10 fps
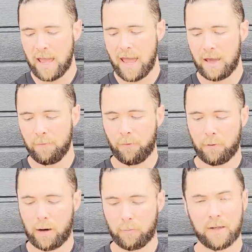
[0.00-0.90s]
and
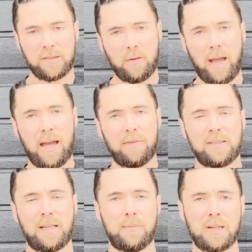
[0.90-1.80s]
for our wrist to have
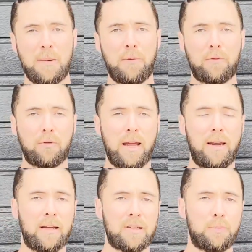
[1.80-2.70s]
some type of
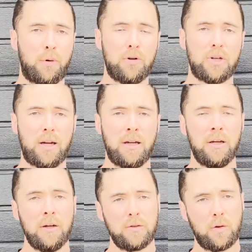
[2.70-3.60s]
graded exposure
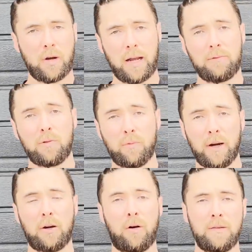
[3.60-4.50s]
to kind of
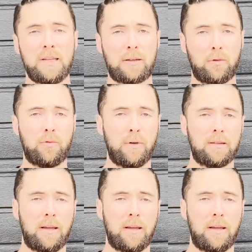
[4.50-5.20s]
direct contact or direct